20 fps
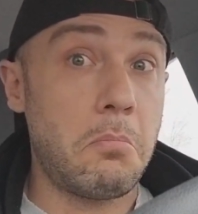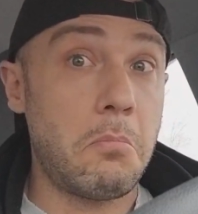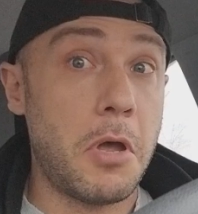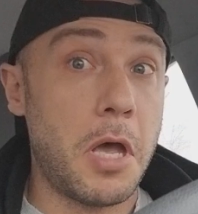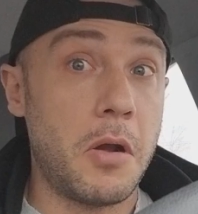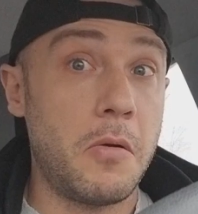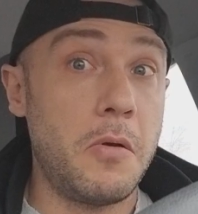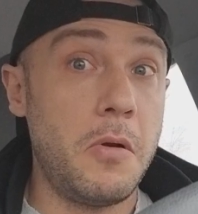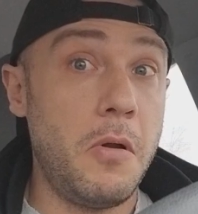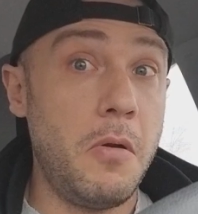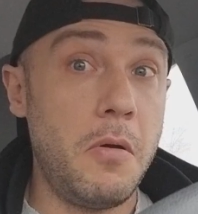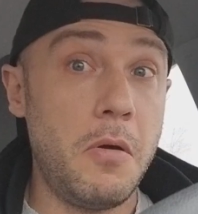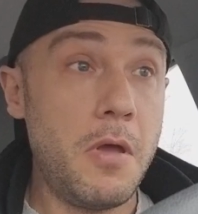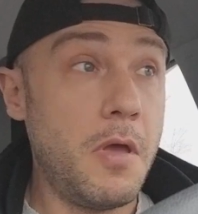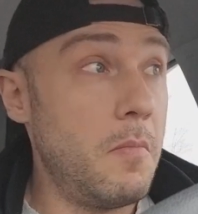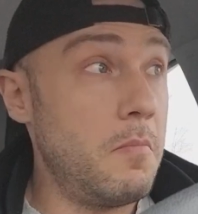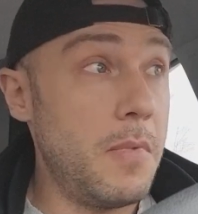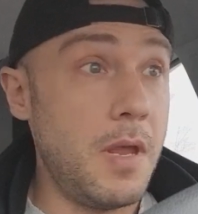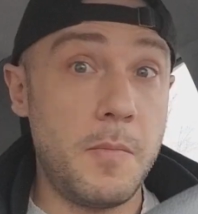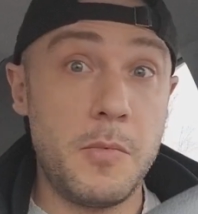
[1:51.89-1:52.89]
I don't know.
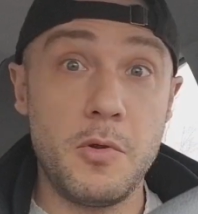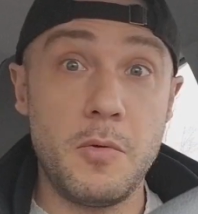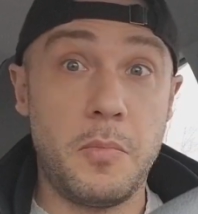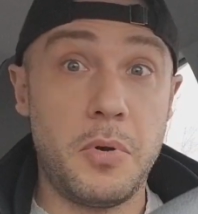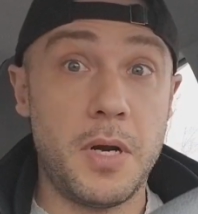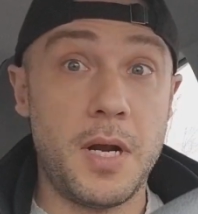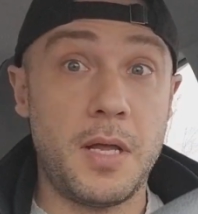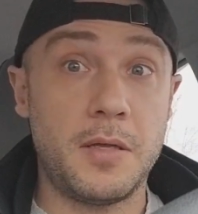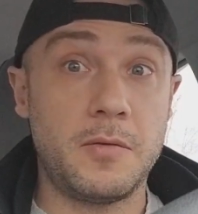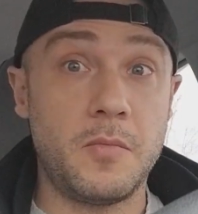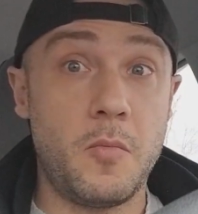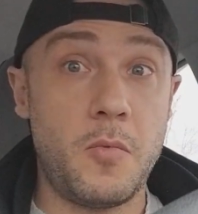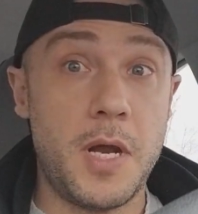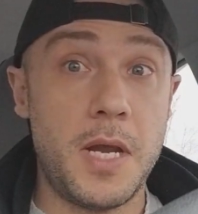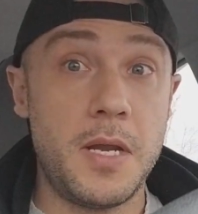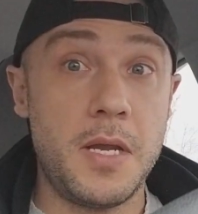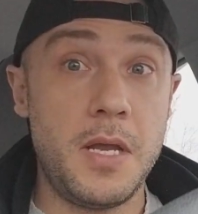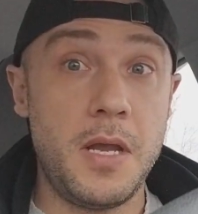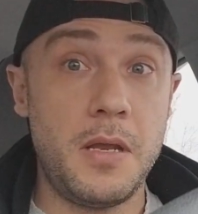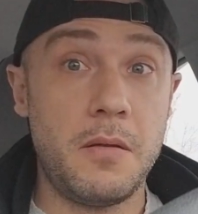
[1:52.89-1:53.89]
Maybe you'll put on some
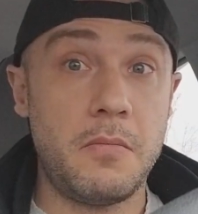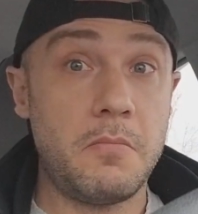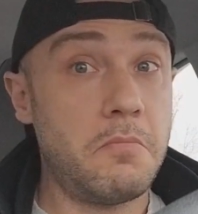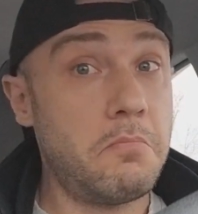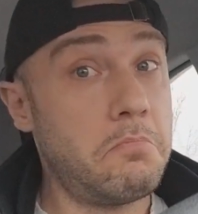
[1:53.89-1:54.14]
weight again?